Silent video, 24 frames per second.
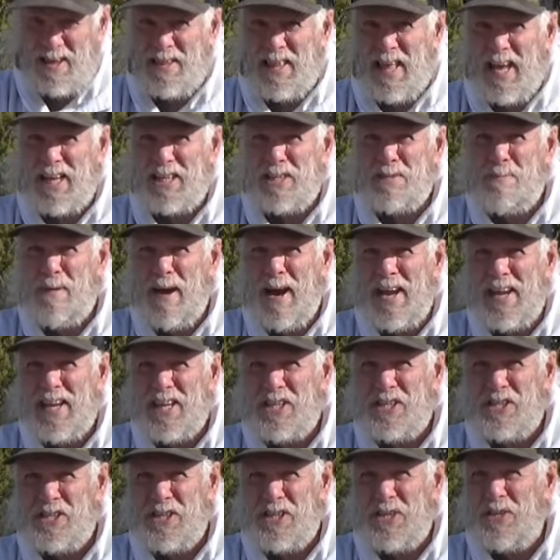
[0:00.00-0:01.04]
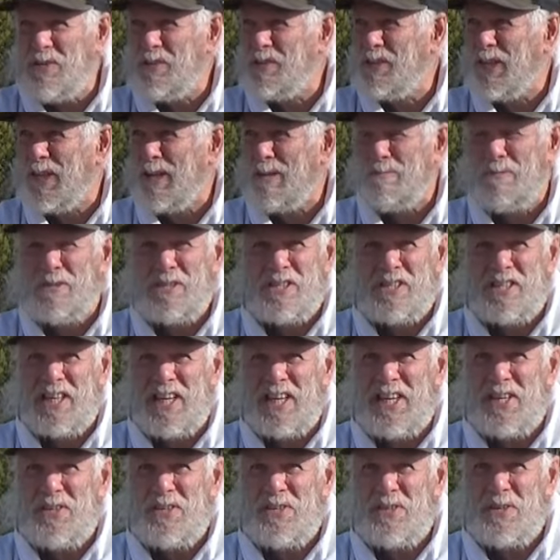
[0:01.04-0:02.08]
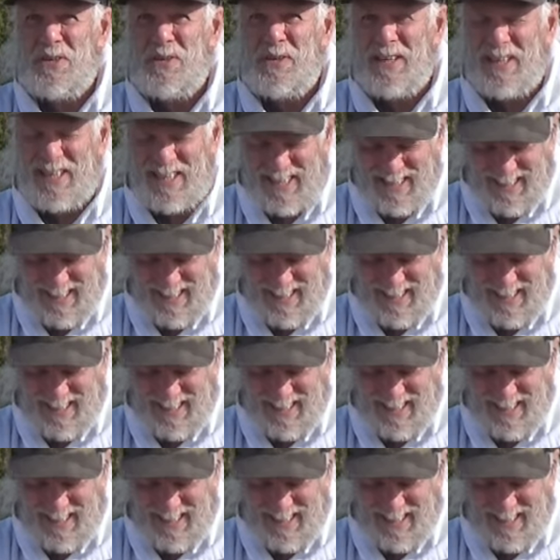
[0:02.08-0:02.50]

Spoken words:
That's my excuse, and I'm sticking to it.